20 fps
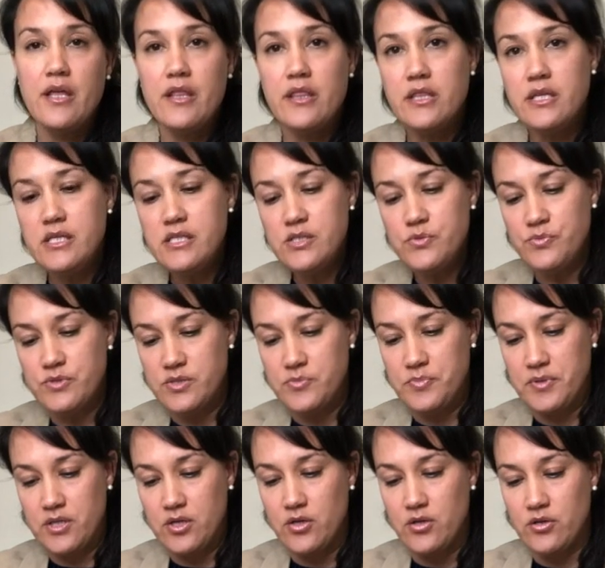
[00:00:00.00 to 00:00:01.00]
This was
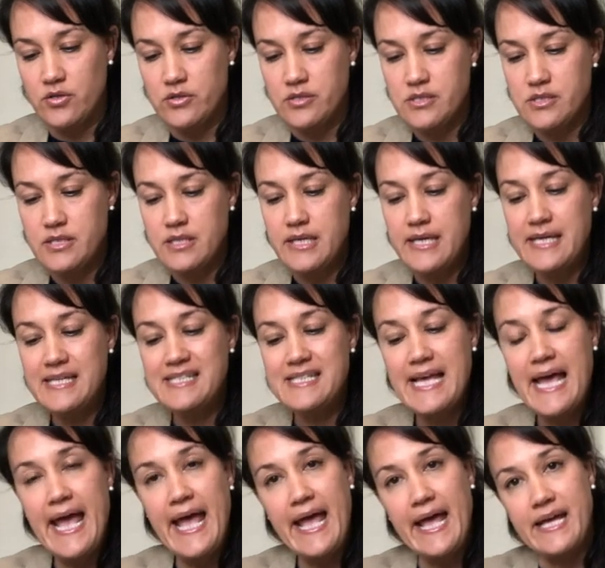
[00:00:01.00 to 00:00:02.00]
because his
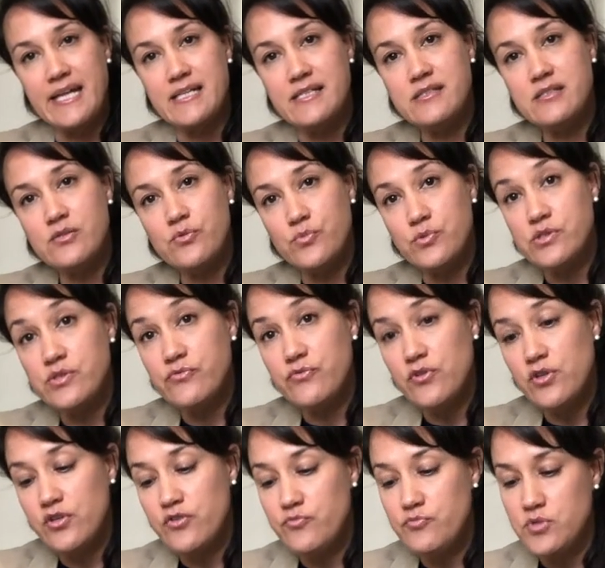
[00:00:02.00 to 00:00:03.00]
head was
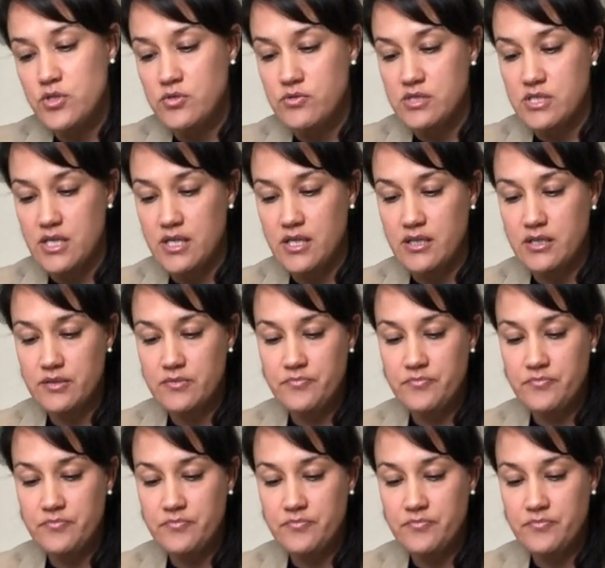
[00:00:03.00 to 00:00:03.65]
full of music.